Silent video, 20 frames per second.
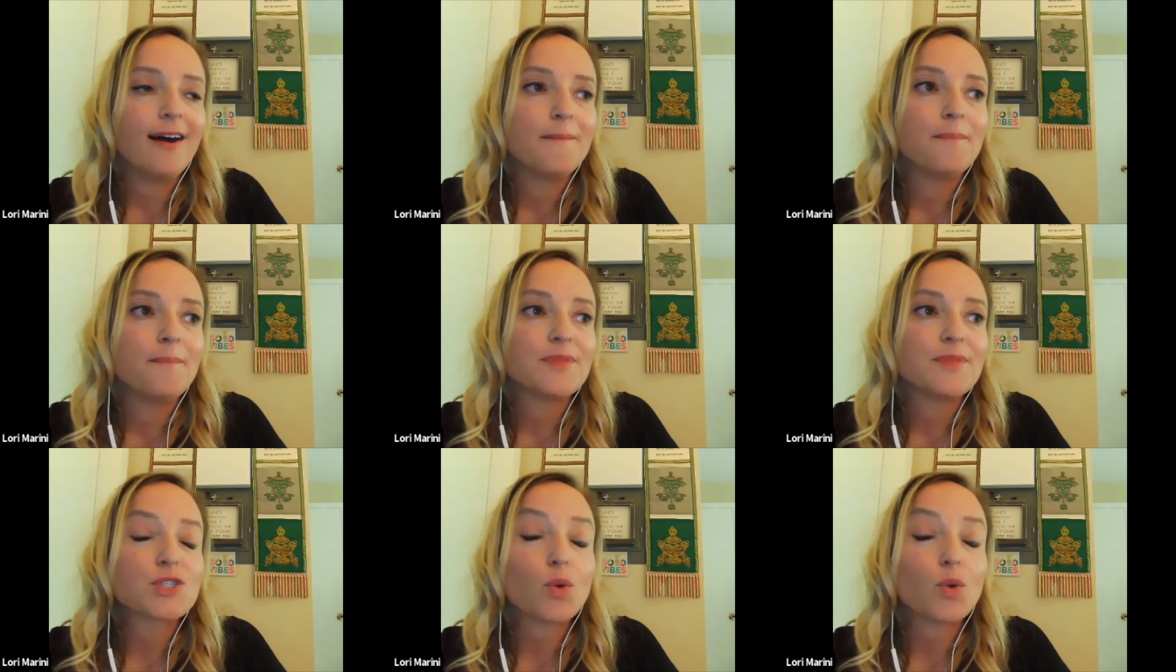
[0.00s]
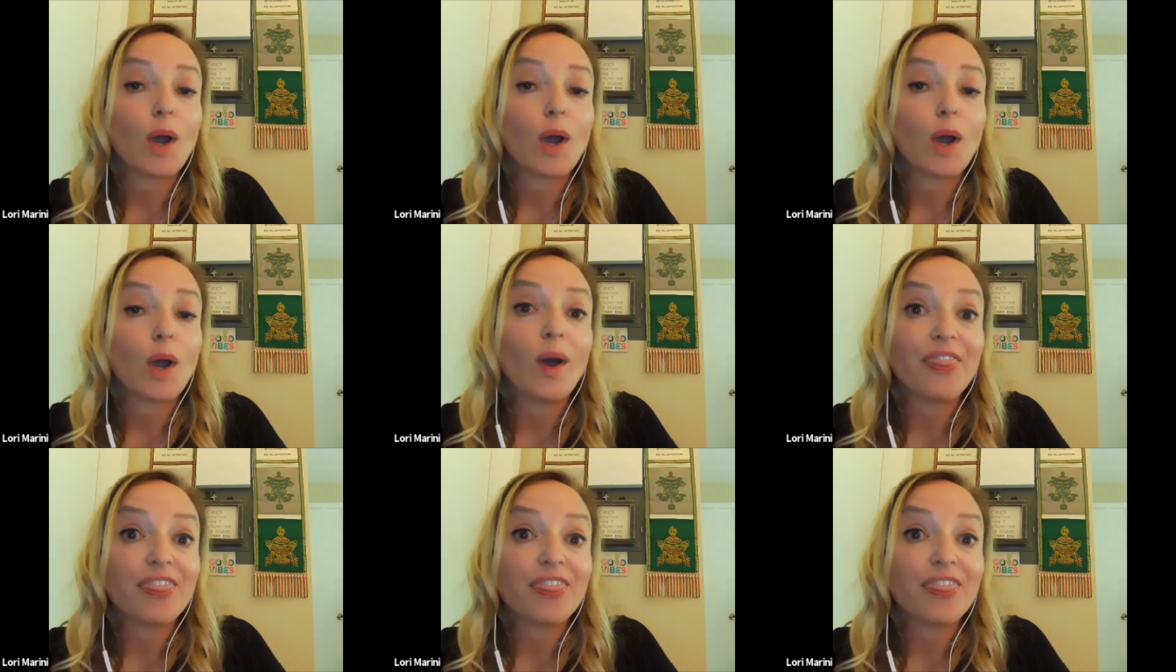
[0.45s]
So I
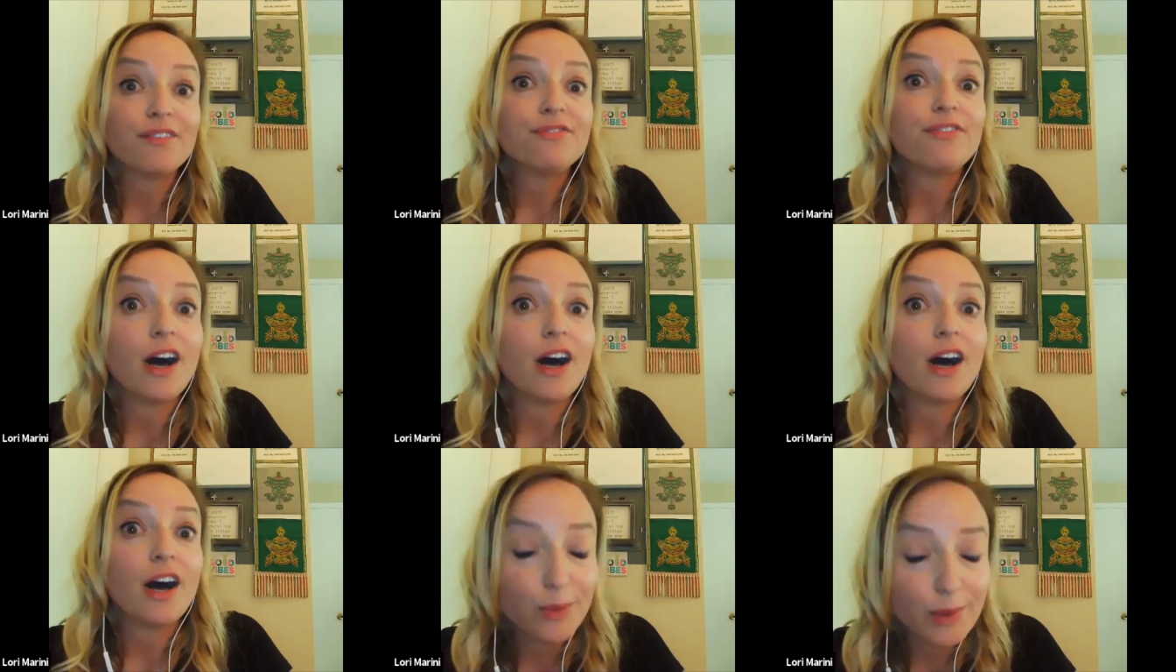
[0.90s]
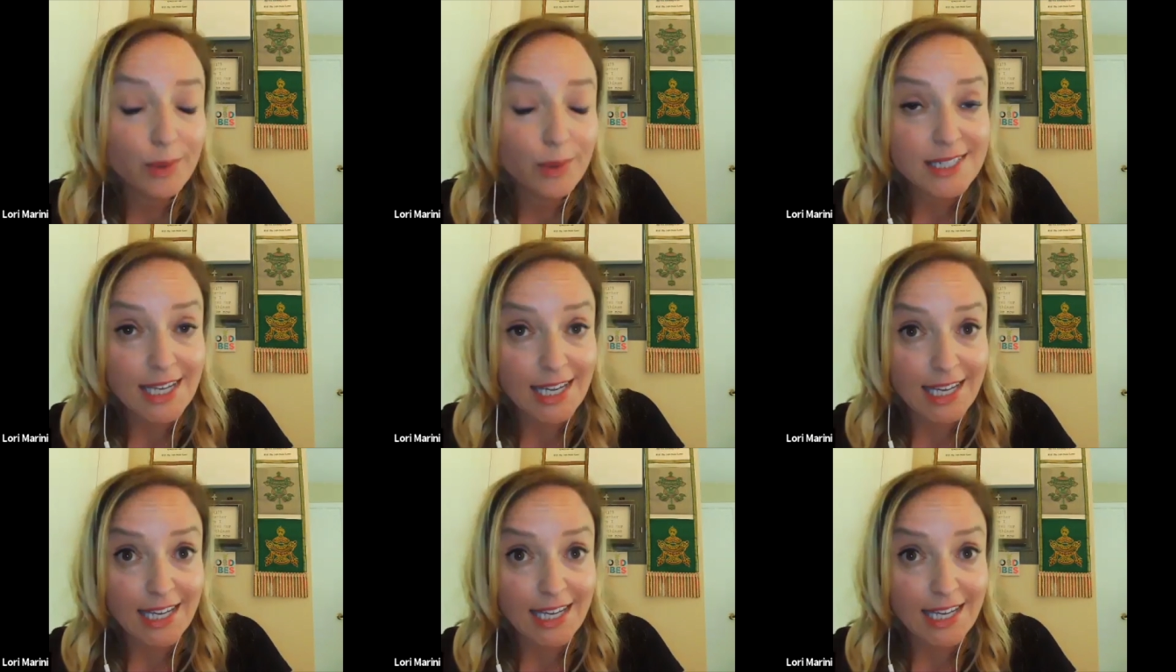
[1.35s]
went the following
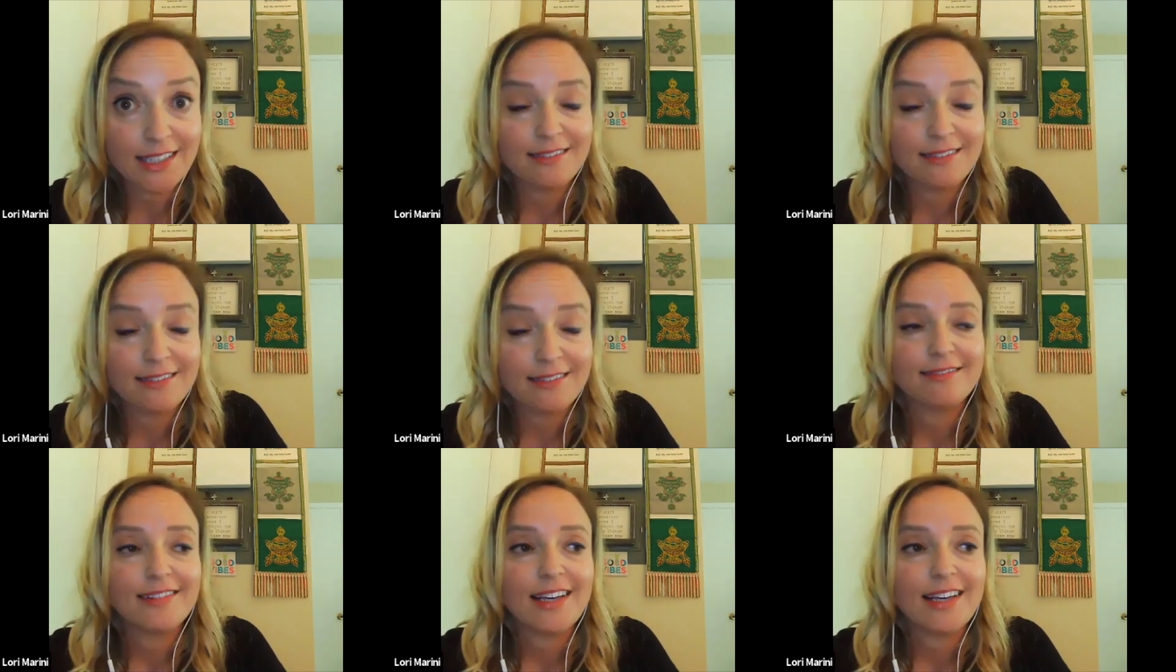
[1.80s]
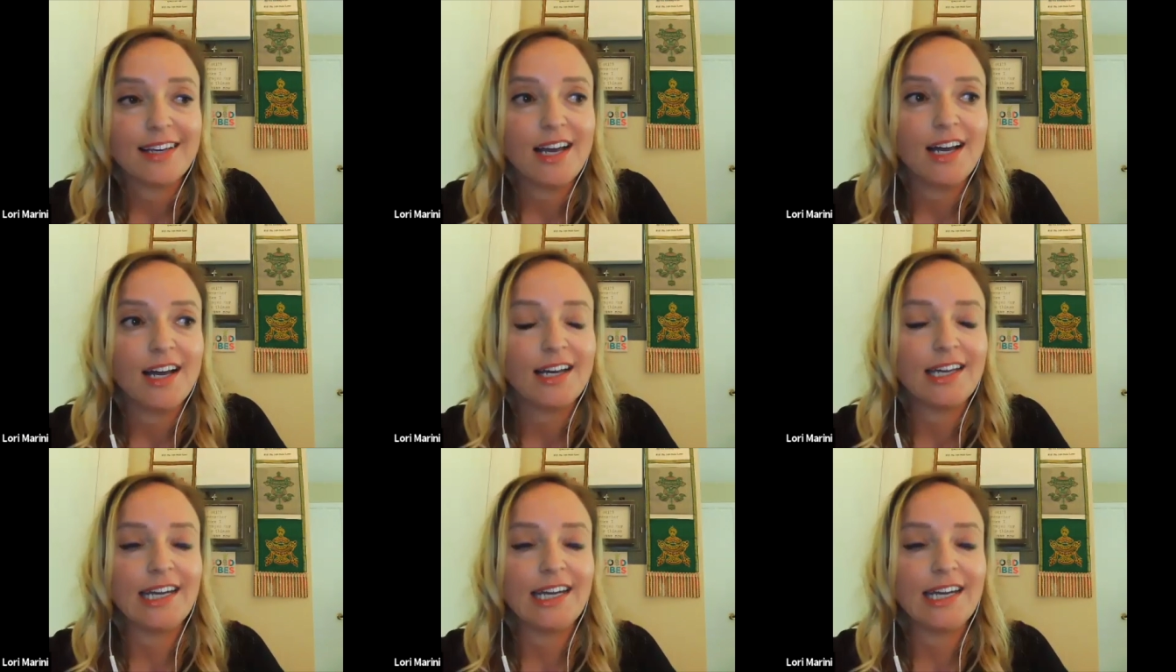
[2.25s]
day,
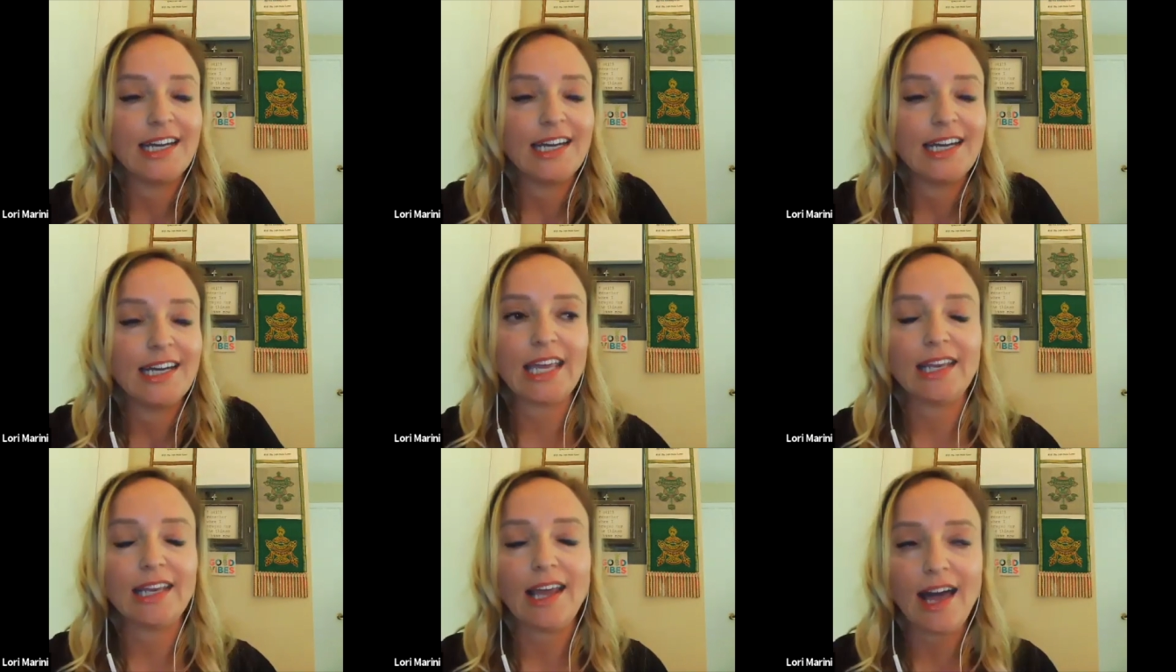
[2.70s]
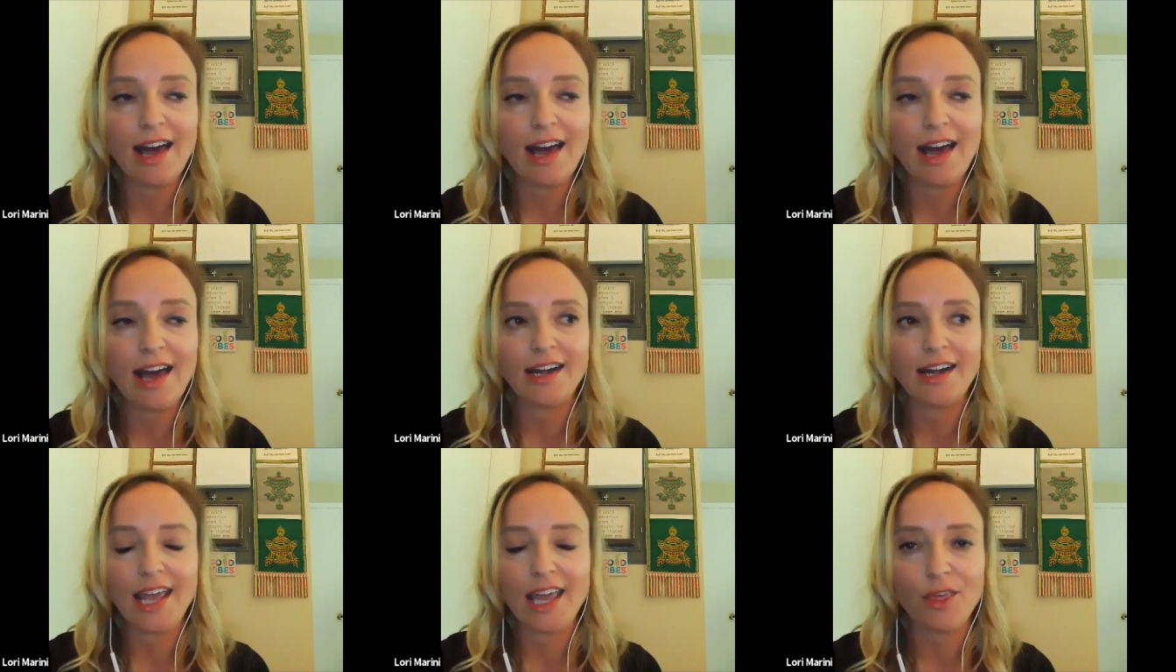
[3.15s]
and I
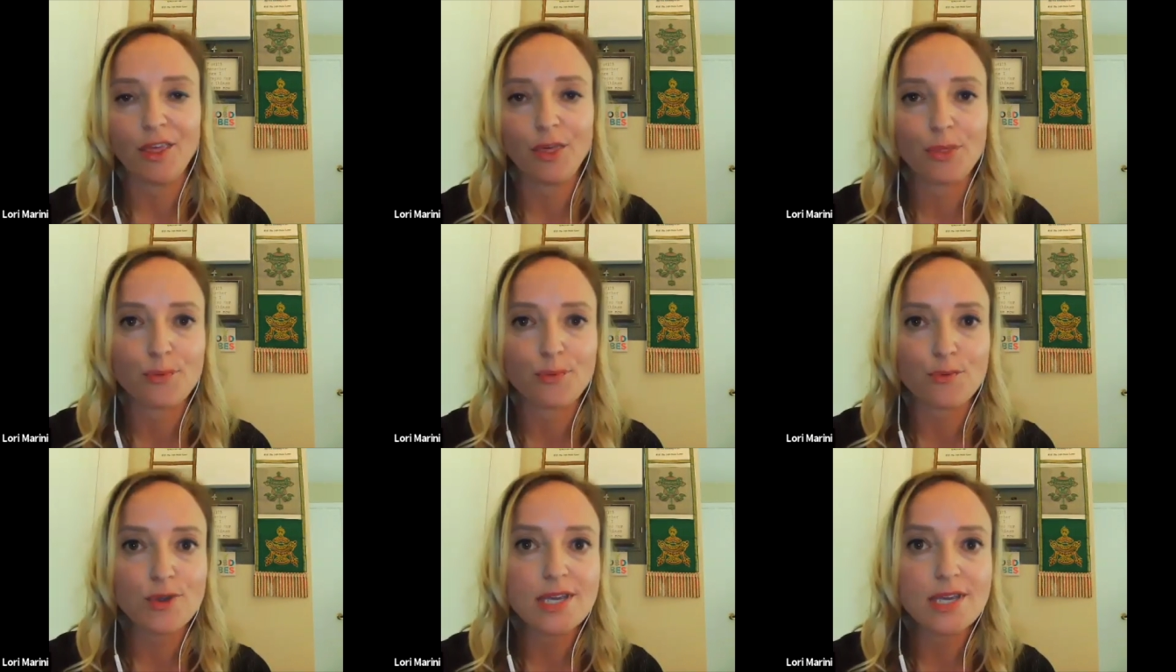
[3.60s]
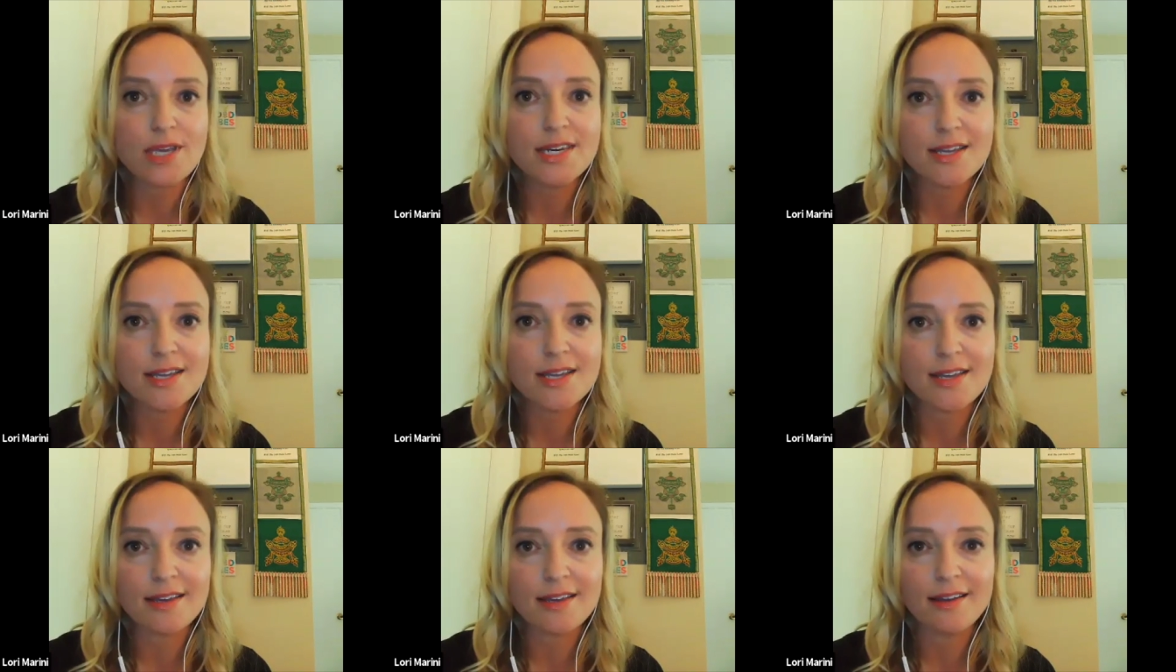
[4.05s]
had a
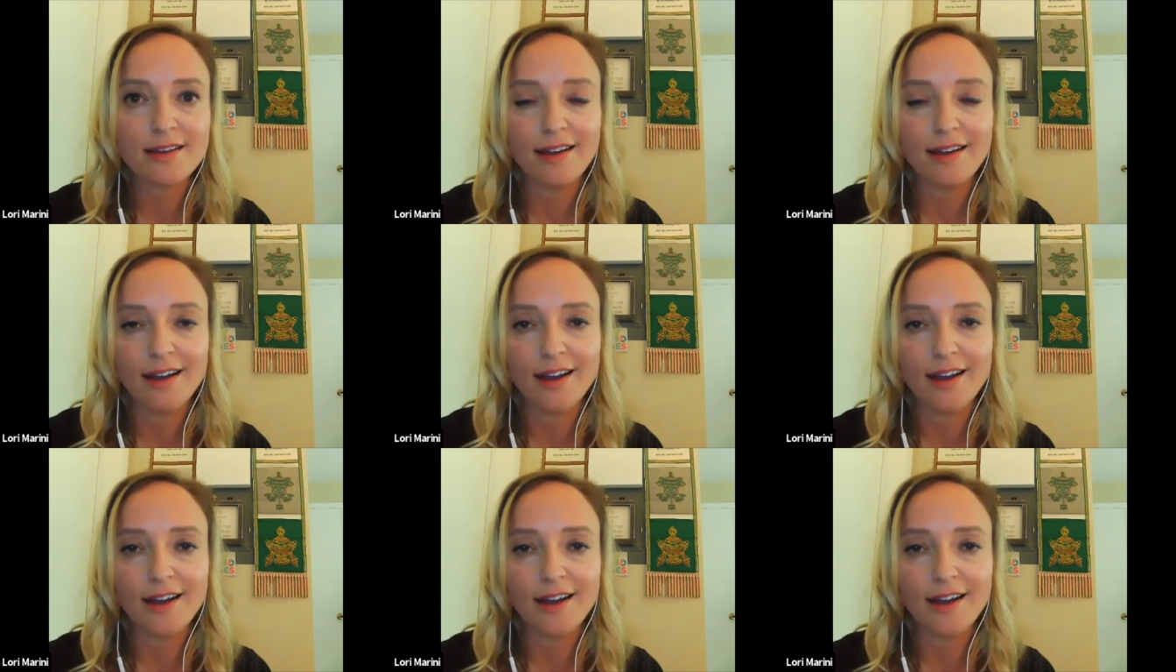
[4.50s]
3D